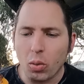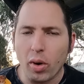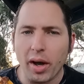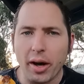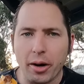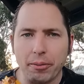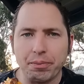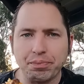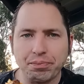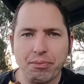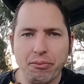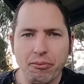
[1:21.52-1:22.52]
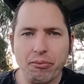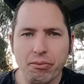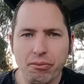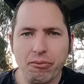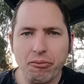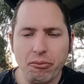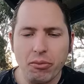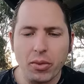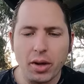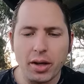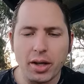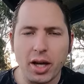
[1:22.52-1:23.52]
Wow.
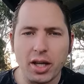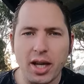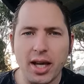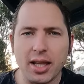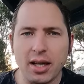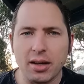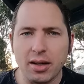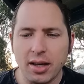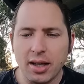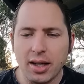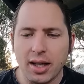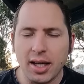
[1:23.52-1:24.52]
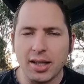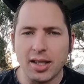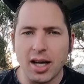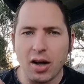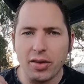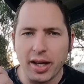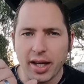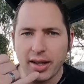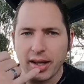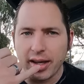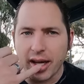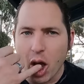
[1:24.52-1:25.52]
Yeah, you hit the hit the nail on the head
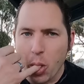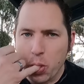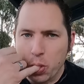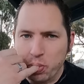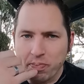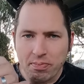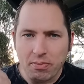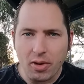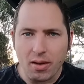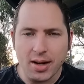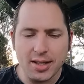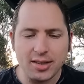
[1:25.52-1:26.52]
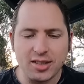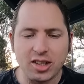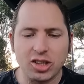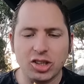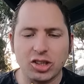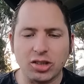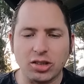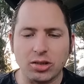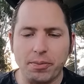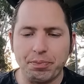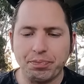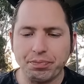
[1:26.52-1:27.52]
there. That is
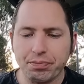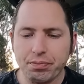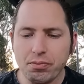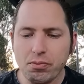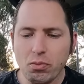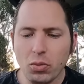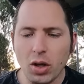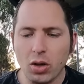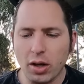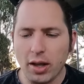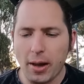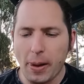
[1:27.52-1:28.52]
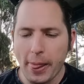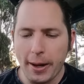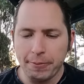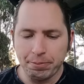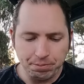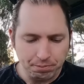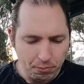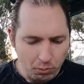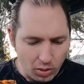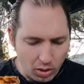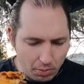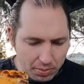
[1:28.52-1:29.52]
delicious. Look at that.
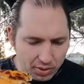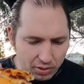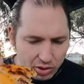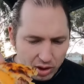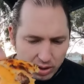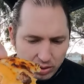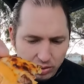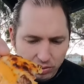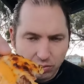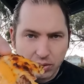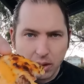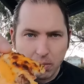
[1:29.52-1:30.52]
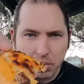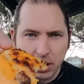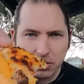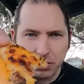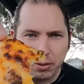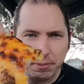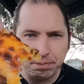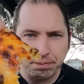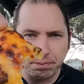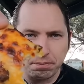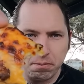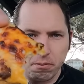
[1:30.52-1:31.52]
You've got bits of chunks of uh, beef
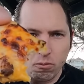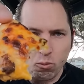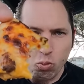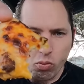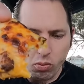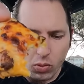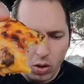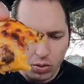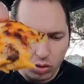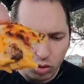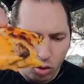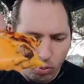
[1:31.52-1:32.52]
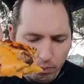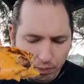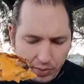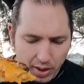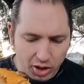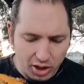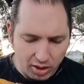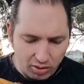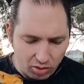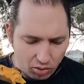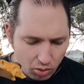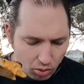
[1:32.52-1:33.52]
on the top, that
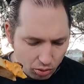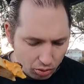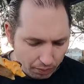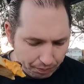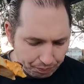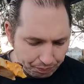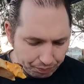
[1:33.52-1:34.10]
cheesy sauce,